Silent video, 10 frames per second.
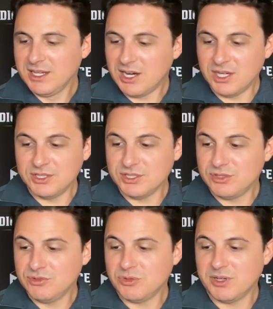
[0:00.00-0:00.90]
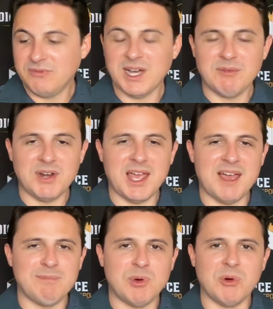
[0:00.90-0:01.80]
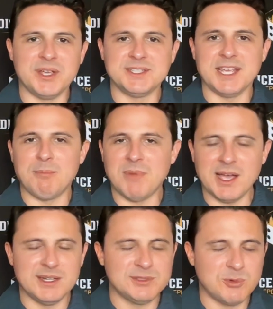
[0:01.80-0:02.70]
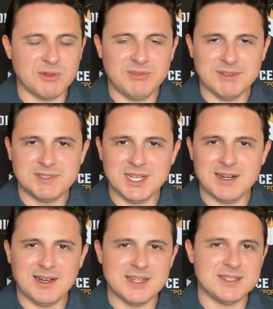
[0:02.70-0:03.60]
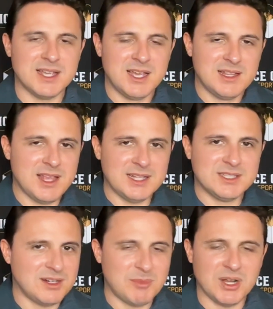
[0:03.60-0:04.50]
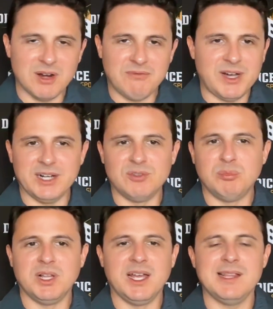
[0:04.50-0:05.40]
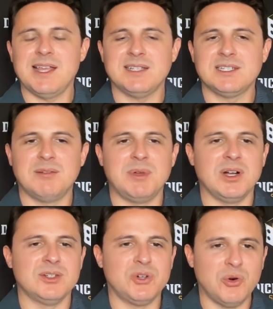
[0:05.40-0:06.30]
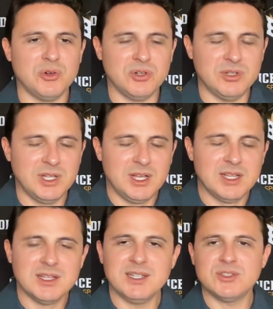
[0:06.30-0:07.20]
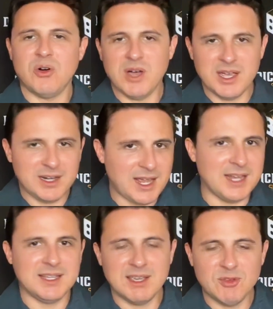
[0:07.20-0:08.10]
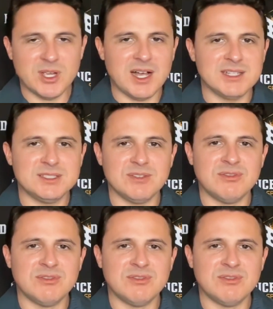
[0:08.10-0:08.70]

Under 225.5 points at -115 odds. That's going to be our final play. That's going to be our total. Let's go ahead and give you guys the